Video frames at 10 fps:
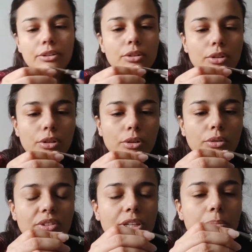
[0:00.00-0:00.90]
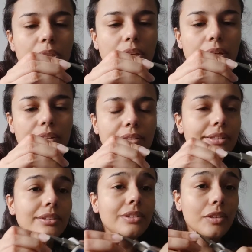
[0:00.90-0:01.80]
you close it, because
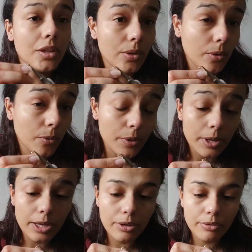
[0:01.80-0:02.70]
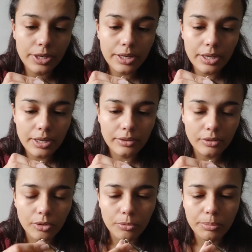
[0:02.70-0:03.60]
since the earring is
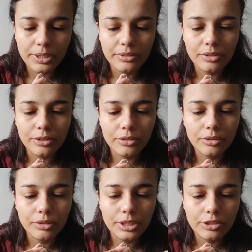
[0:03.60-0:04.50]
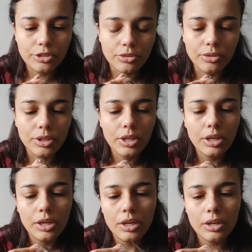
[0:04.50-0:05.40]
open, so you don't need to
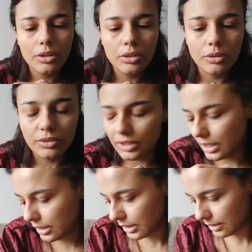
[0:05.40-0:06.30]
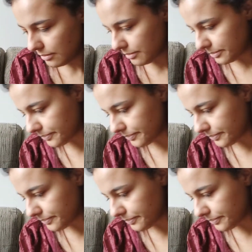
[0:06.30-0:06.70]
close in it.